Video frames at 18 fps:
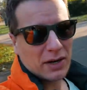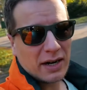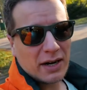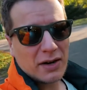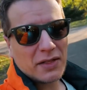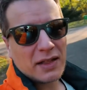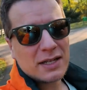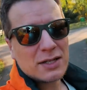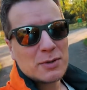are
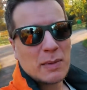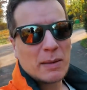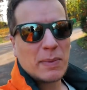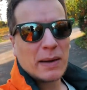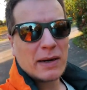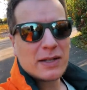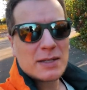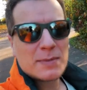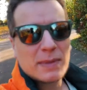here thanks to my
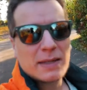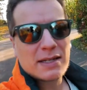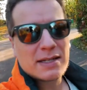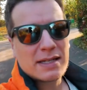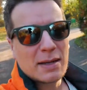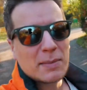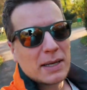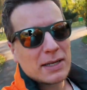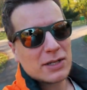parents because
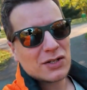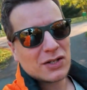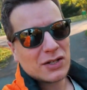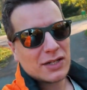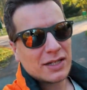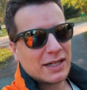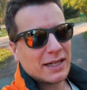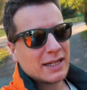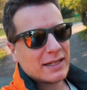they made
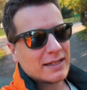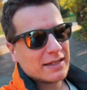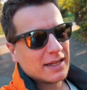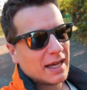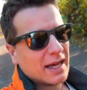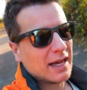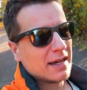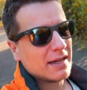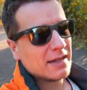sure that...
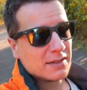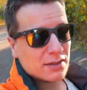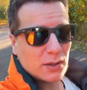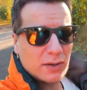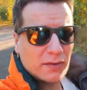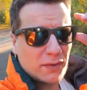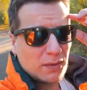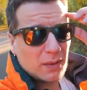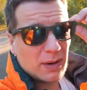
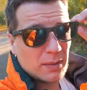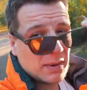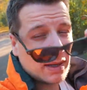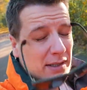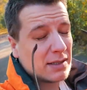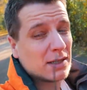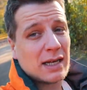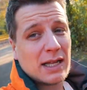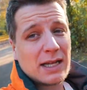sorry for wearing my
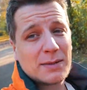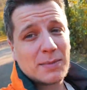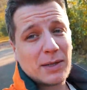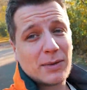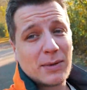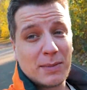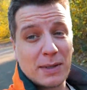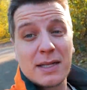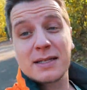sunglasses, by
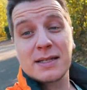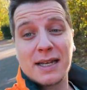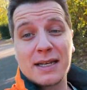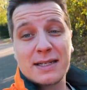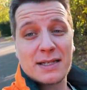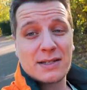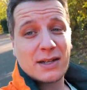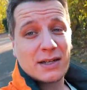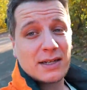the way, but it's a
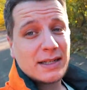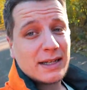nice and sunny